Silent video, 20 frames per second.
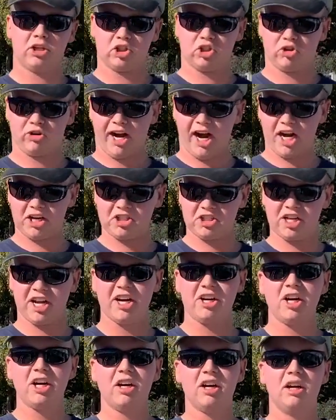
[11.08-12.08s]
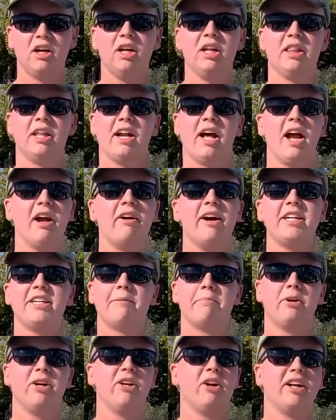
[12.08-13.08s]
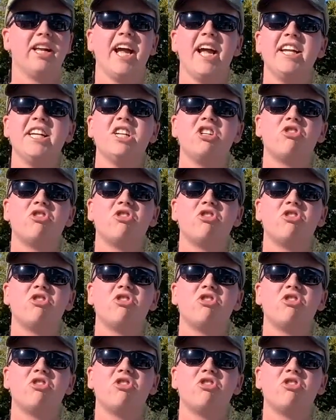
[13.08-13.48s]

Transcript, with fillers: drag setter that I like to bring on any